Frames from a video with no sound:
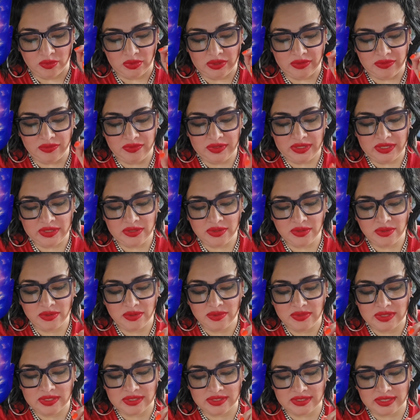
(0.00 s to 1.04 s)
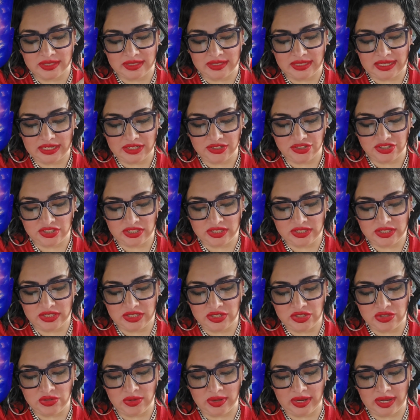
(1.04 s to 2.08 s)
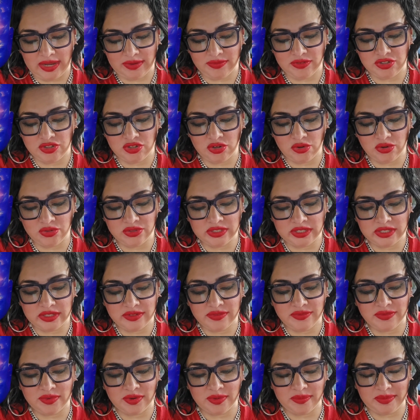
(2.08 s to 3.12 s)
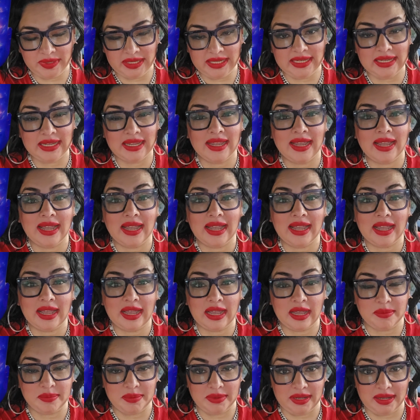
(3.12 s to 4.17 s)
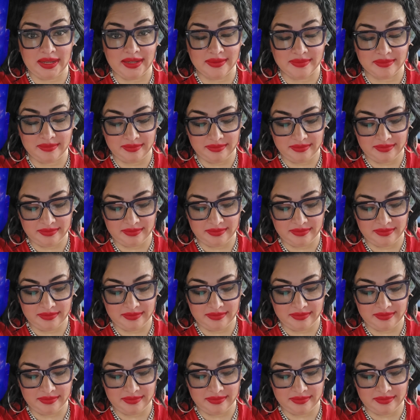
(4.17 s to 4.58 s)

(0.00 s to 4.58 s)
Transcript: Reveal the selection you have chosen for me, Abba.